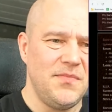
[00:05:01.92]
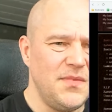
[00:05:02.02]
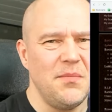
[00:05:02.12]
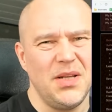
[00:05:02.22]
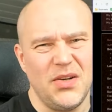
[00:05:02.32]

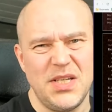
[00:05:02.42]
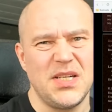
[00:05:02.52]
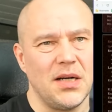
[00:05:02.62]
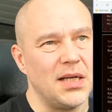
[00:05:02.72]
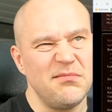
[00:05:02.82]
the melodies
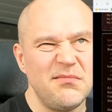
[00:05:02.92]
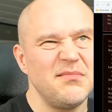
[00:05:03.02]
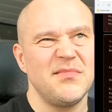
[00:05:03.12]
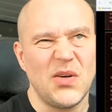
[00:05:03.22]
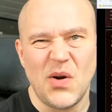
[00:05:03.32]
are like
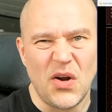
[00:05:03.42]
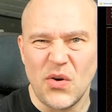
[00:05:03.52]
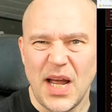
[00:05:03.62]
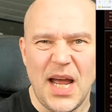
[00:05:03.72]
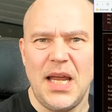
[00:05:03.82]
quite
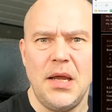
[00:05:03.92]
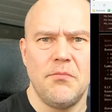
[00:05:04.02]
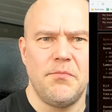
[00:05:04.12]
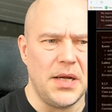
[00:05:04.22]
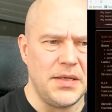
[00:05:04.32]
okay,
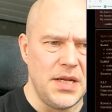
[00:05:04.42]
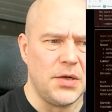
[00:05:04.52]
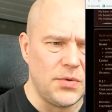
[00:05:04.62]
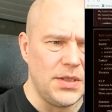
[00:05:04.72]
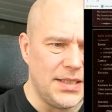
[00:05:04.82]
but not
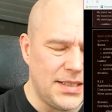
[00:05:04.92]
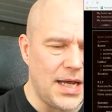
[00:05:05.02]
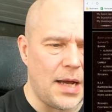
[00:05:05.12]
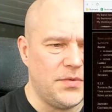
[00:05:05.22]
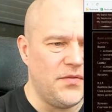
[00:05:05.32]
really
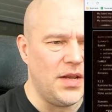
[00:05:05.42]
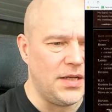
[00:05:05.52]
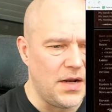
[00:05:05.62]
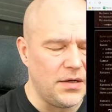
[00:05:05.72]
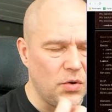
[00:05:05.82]
captivating.
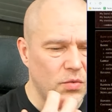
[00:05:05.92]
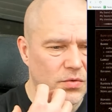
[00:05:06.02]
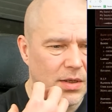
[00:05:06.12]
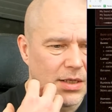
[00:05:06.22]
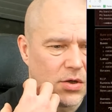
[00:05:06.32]
They don't
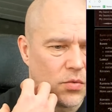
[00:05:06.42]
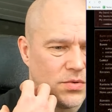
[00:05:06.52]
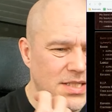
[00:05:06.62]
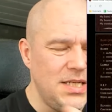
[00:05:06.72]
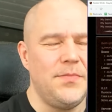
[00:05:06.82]
really go
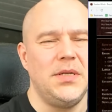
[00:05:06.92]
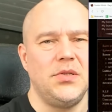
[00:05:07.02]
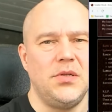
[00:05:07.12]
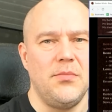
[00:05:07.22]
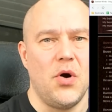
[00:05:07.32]
deep into
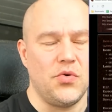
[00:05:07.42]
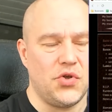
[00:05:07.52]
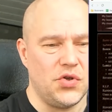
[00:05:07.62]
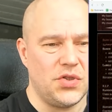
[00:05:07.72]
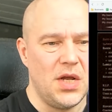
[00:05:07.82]
the
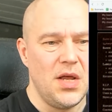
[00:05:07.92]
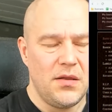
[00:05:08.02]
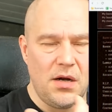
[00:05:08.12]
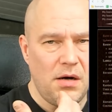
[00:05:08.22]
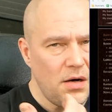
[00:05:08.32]
emotions.
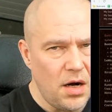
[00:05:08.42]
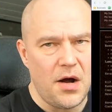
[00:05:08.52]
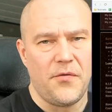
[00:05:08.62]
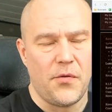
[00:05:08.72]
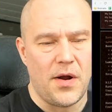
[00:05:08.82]
They're
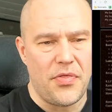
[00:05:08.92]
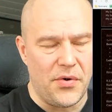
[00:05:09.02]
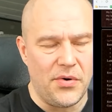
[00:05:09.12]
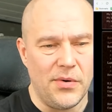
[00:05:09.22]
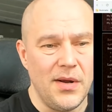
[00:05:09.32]
halfway
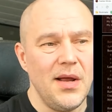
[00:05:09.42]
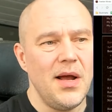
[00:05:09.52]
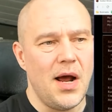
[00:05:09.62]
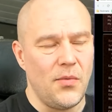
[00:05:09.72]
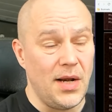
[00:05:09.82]
through.
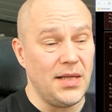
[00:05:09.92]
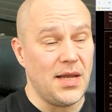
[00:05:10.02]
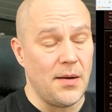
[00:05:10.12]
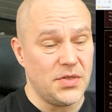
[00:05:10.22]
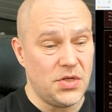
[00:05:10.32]
And when it
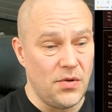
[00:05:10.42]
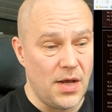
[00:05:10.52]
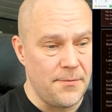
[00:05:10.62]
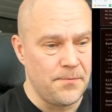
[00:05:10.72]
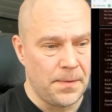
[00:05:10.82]
comes to
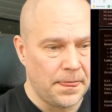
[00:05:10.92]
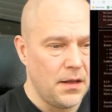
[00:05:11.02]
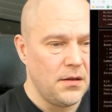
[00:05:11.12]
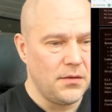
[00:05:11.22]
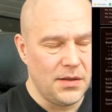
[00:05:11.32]
the
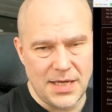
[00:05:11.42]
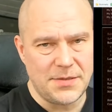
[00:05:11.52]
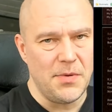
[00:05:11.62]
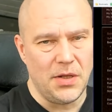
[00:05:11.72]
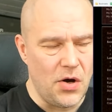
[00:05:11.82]
less
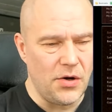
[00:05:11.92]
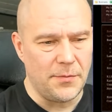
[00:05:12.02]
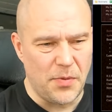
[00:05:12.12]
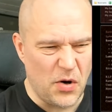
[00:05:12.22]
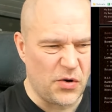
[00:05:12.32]
melodic
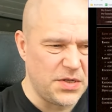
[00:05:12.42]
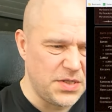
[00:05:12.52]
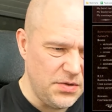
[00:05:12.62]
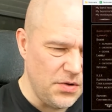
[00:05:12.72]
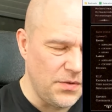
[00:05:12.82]
parts,
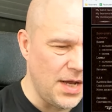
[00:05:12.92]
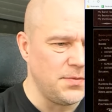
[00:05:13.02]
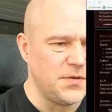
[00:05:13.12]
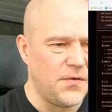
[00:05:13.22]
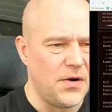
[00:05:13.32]
you know, the
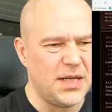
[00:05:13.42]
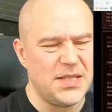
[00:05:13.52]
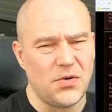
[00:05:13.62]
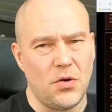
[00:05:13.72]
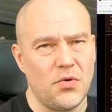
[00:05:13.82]
atmospheric,
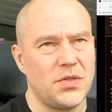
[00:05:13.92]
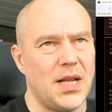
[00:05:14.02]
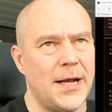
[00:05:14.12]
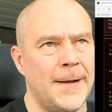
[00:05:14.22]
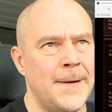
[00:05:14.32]
it's almost like